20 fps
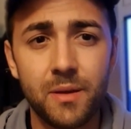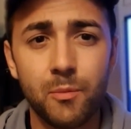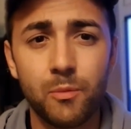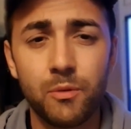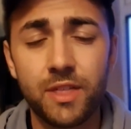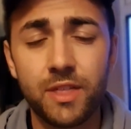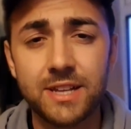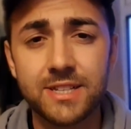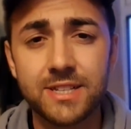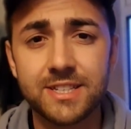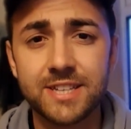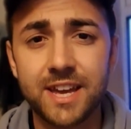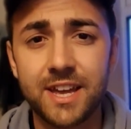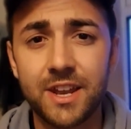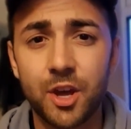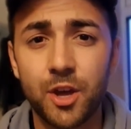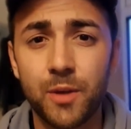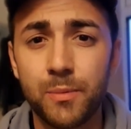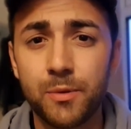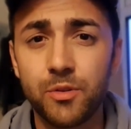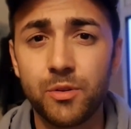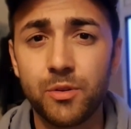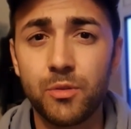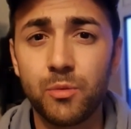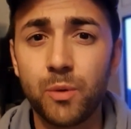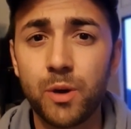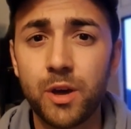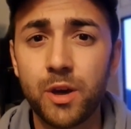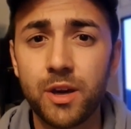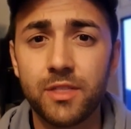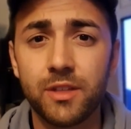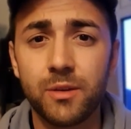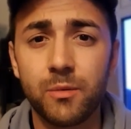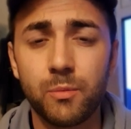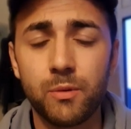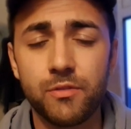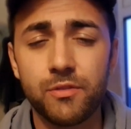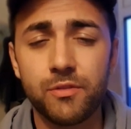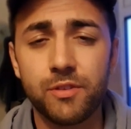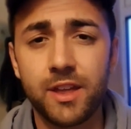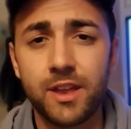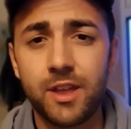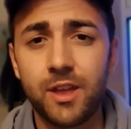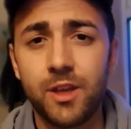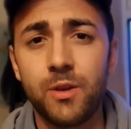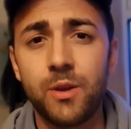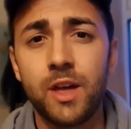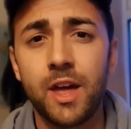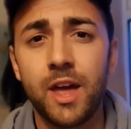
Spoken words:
With that said, I hope you're doing the work that we've set you.